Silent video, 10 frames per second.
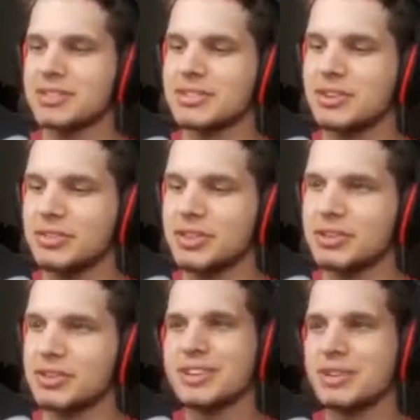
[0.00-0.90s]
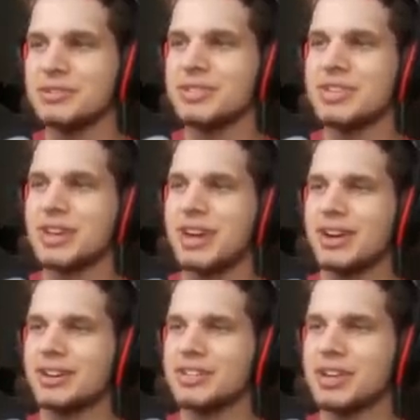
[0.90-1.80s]
It's called the Cozy
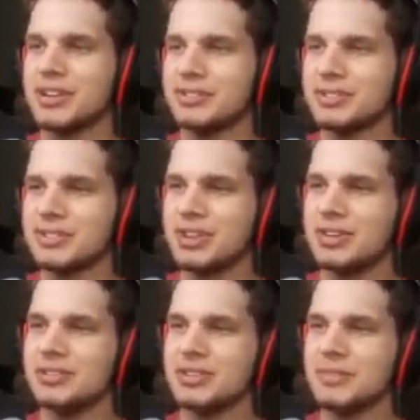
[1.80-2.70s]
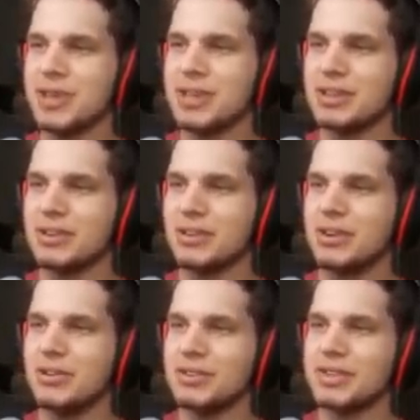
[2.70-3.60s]
Cottage House. I used to make it
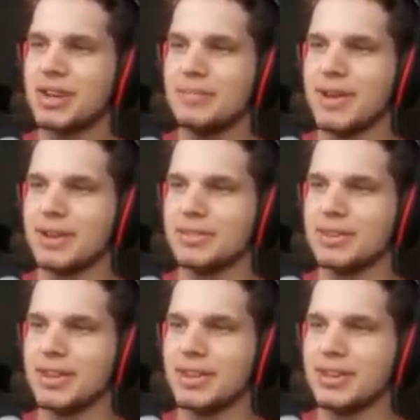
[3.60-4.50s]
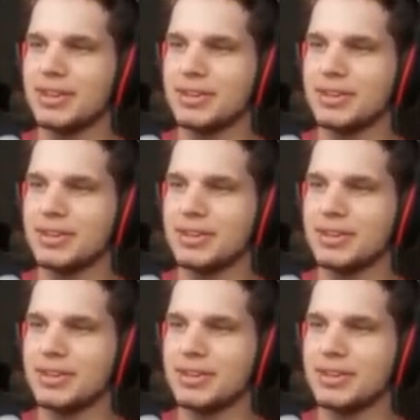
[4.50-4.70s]
all the time back in the day.